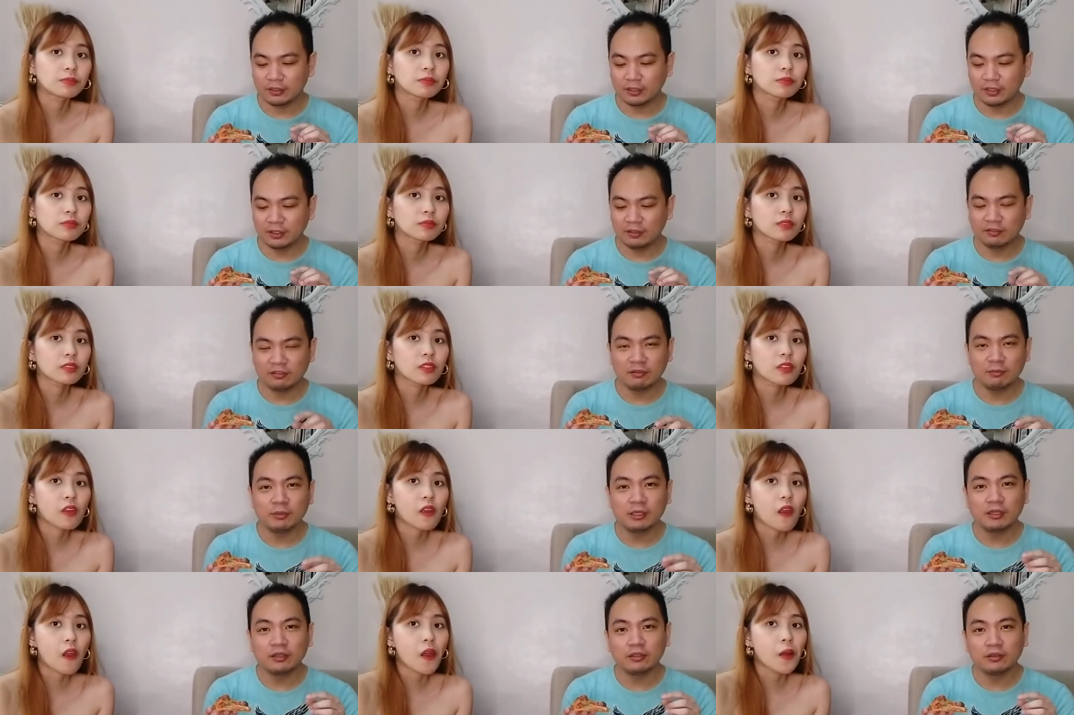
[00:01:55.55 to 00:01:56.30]
Speaker 1: It's
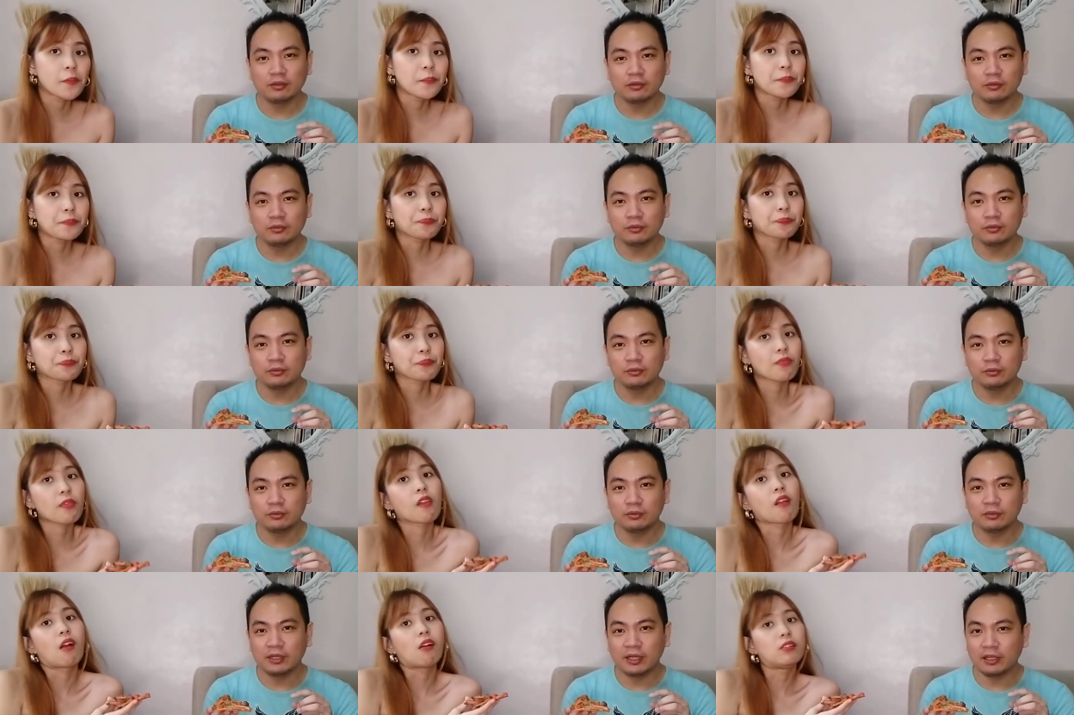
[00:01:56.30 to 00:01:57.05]
similar to
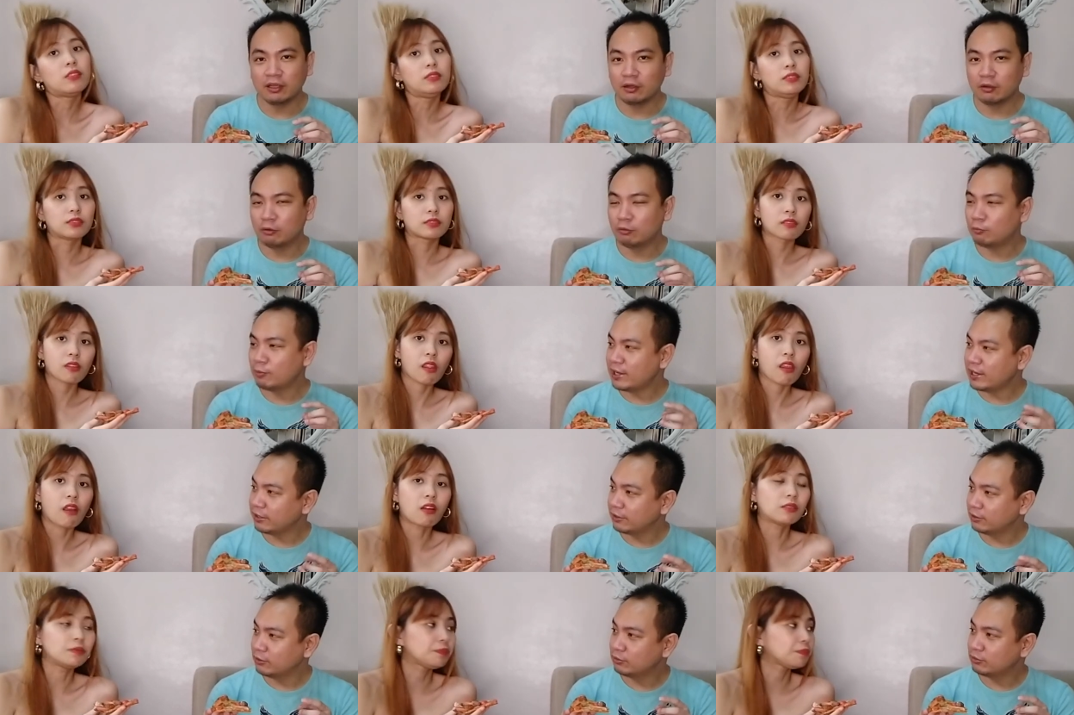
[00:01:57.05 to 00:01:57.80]
like
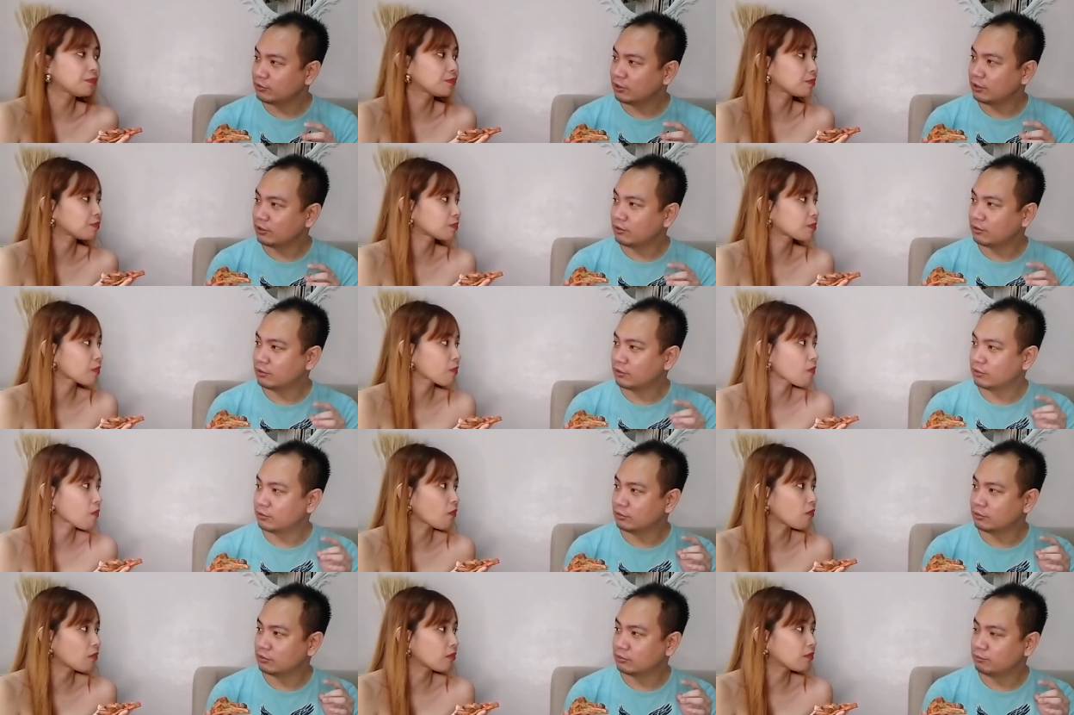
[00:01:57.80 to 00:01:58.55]
wagyu
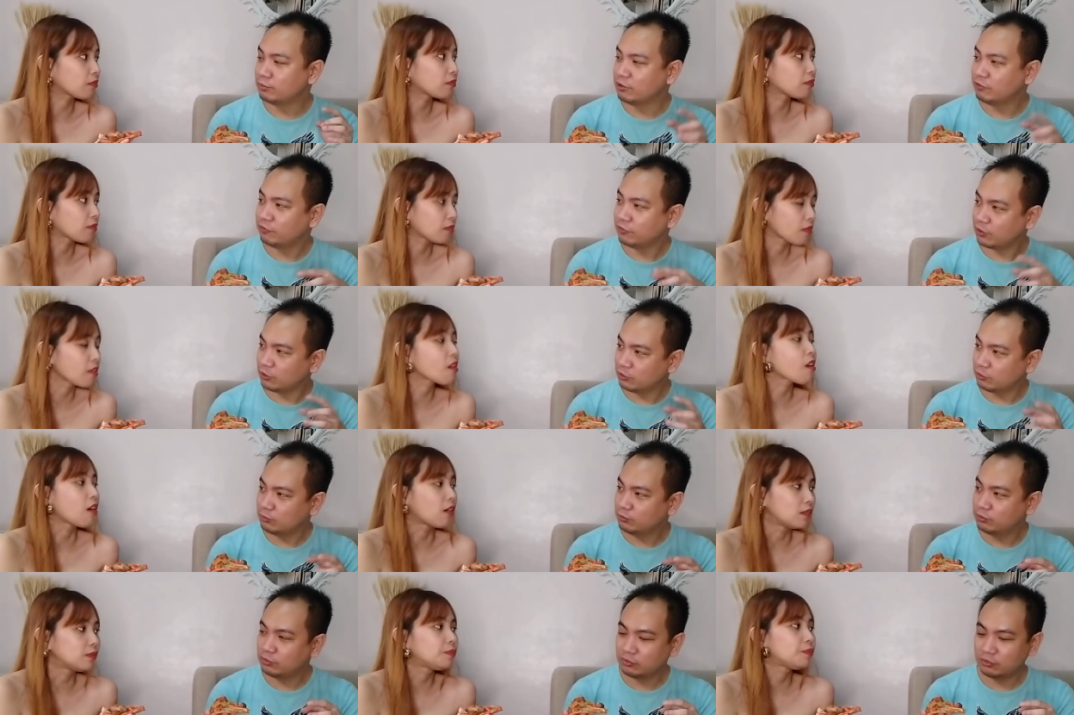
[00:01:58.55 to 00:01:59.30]
Saikoro beef
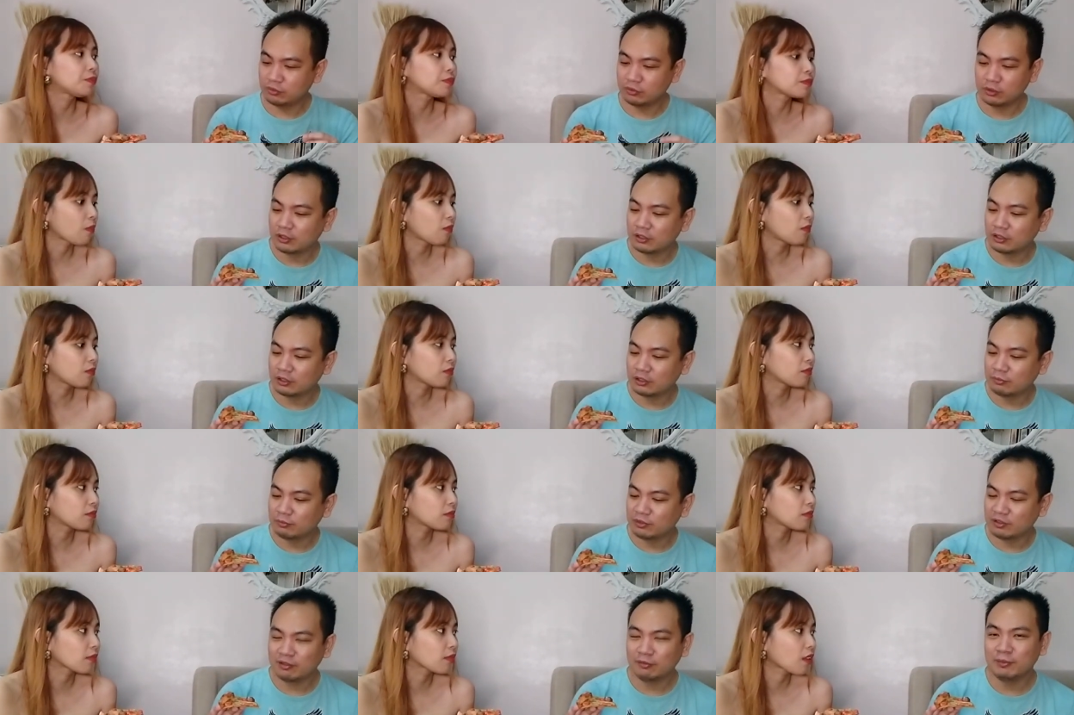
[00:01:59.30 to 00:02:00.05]
cubes.
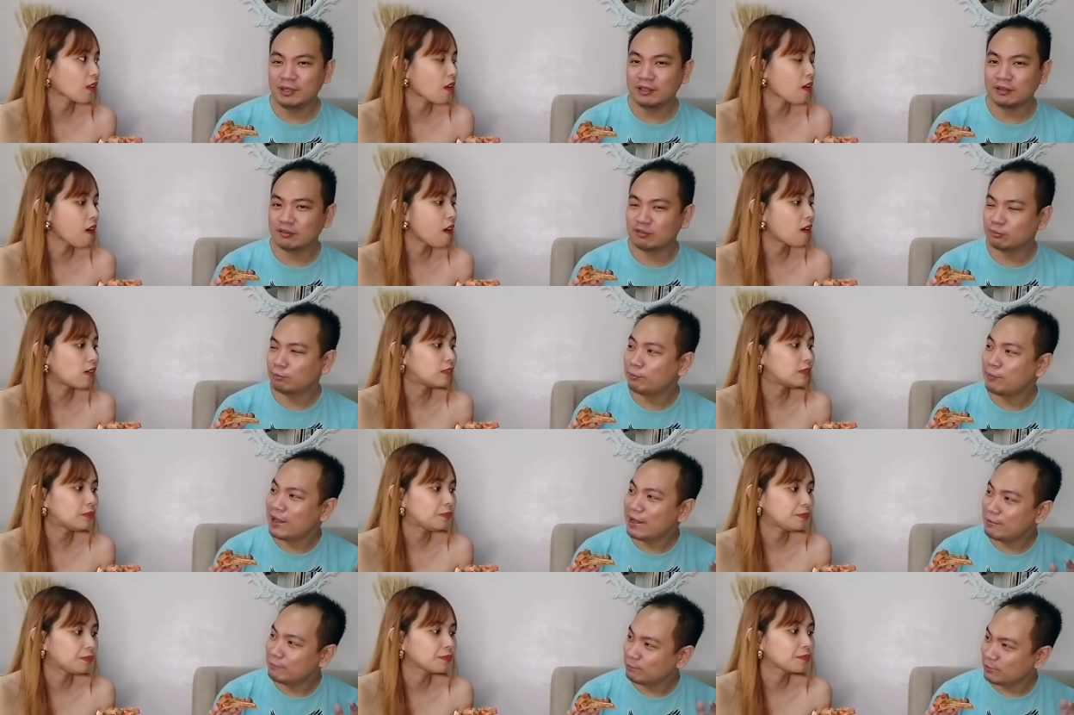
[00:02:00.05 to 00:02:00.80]
It's a bit
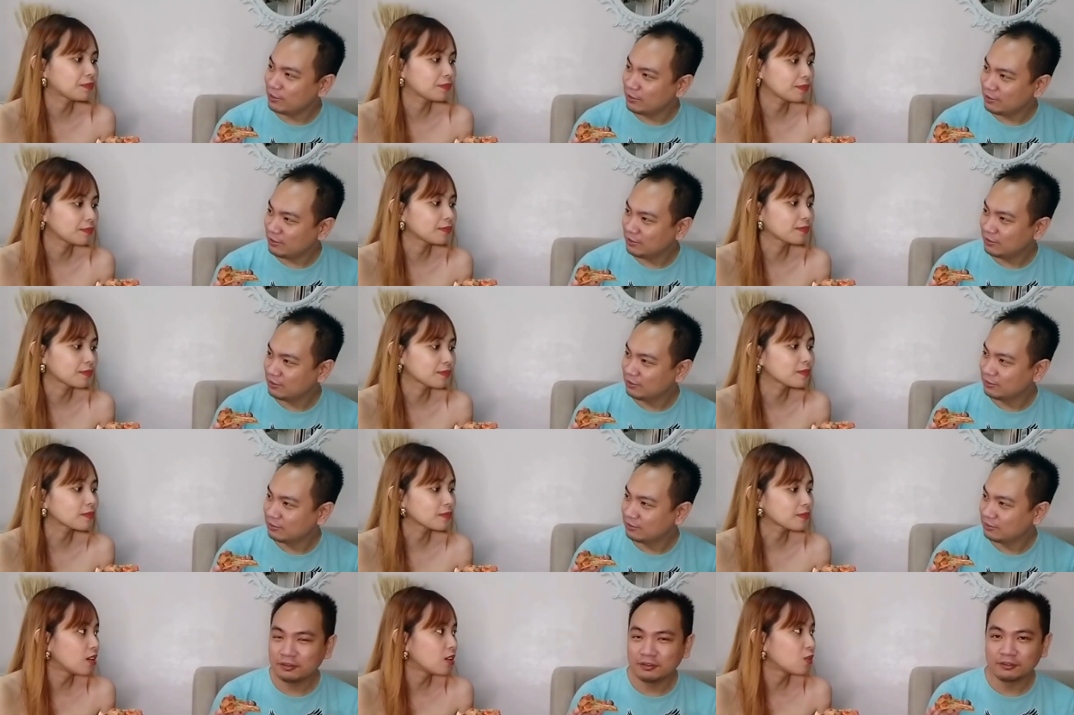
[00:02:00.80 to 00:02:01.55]
spammy,
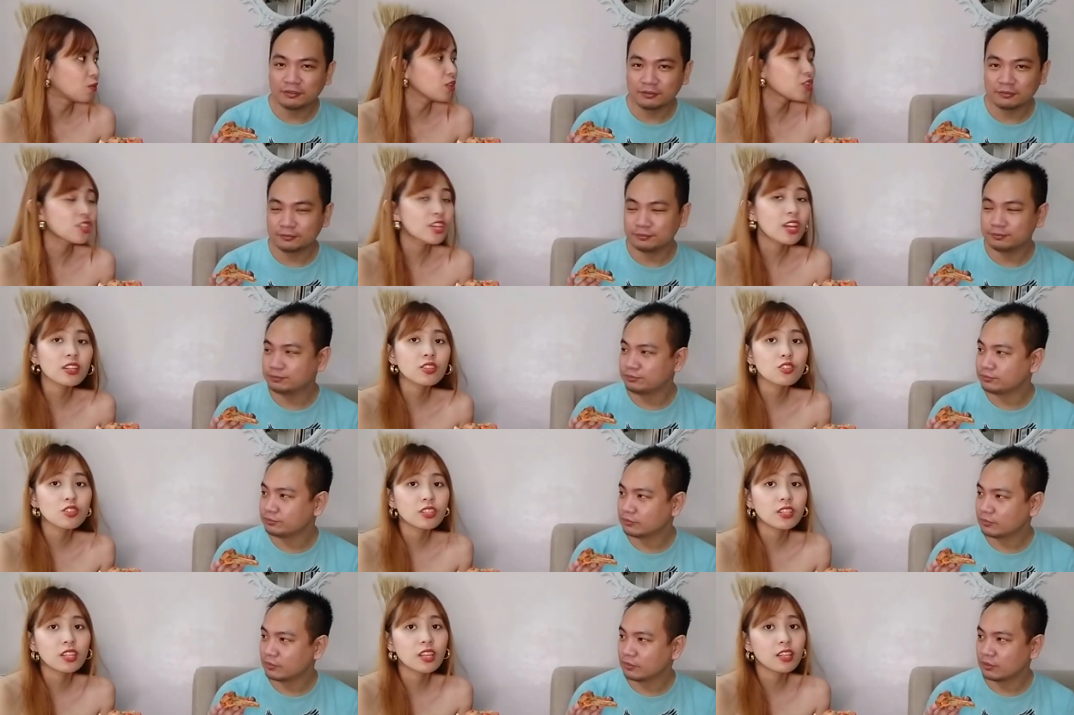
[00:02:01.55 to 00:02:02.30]
Speaker 2: which
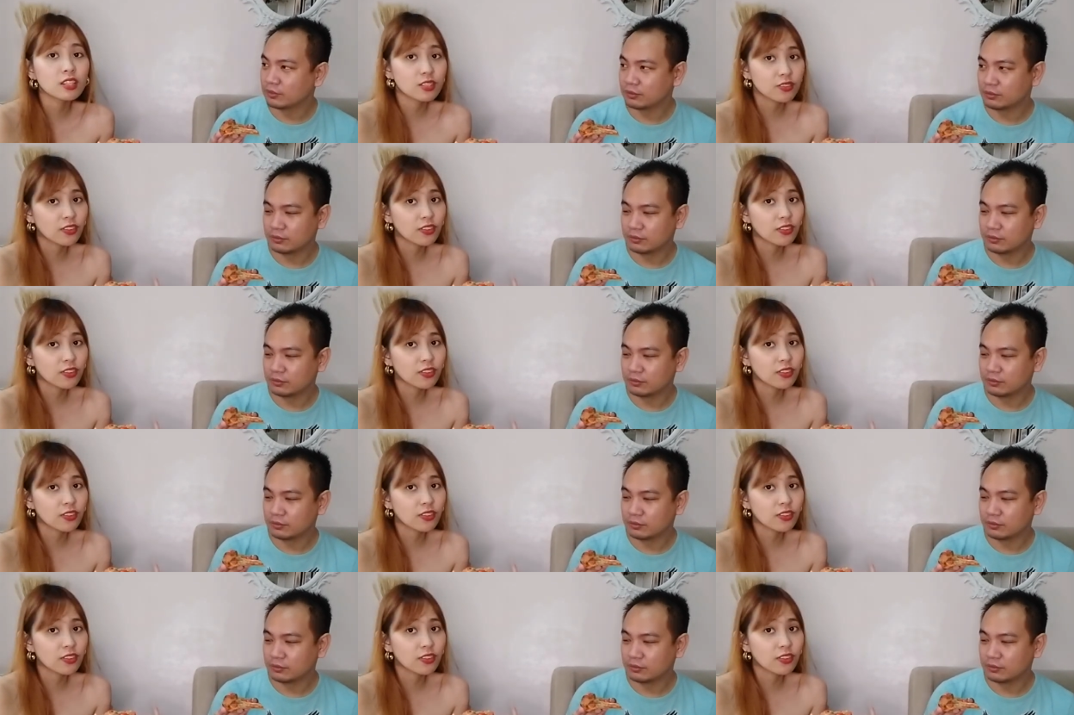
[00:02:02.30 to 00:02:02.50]
actually is